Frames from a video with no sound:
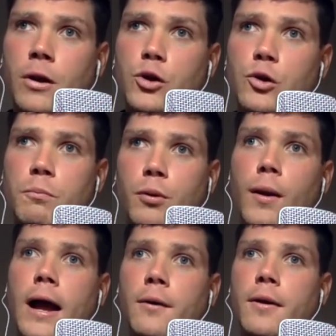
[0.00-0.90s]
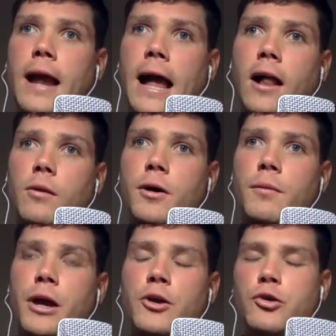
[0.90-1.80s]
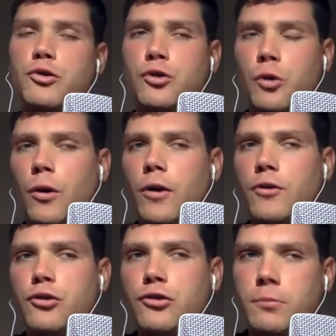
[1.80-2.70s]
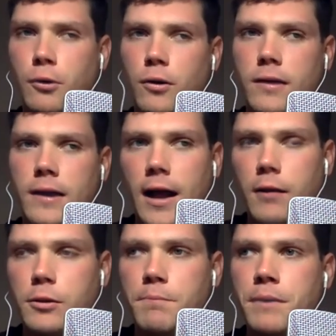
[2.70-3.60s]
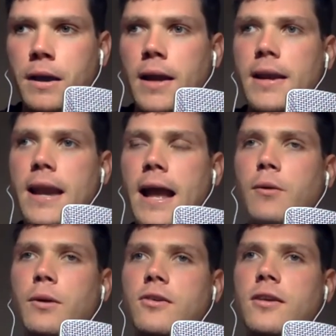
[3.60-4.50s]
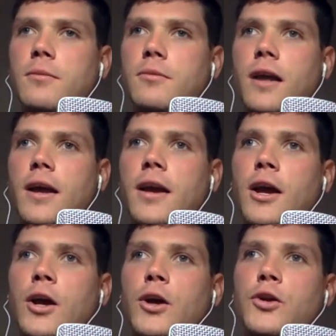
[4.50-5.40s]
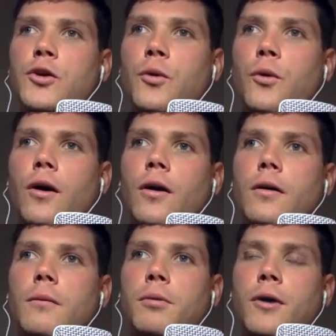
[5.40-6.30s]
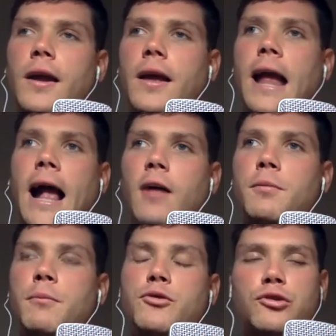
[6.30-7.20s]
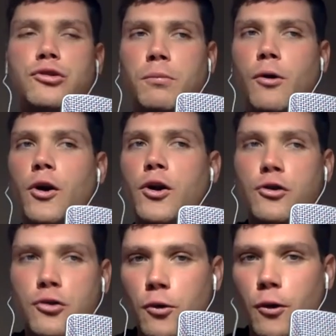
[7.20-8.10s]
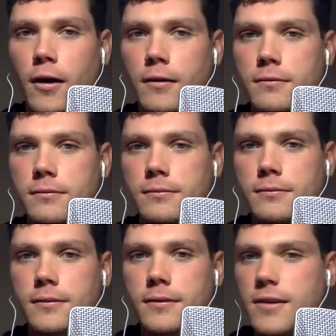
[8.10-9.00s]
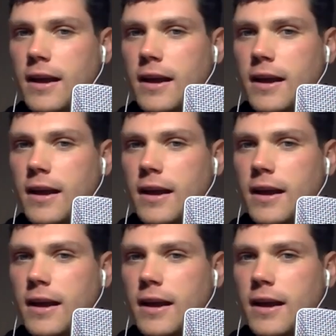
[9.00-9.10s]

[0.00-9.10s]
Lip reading: you put out an album and you toured to support the album. Now it seems like you're putting an album to support your tour. Does